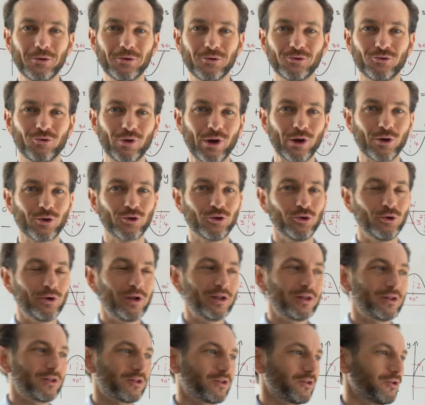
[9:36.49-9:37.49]
those rare
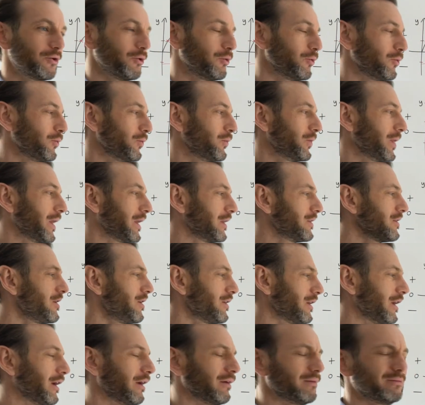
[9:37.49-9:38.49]
students who thinks, oh
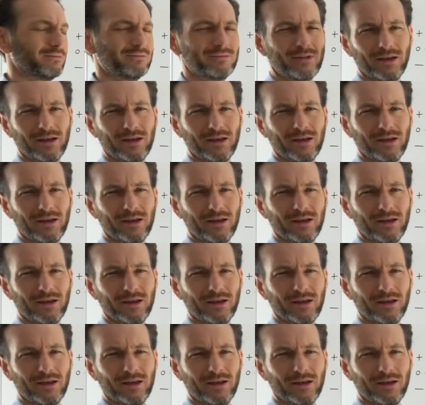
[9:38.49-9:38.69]
yeah,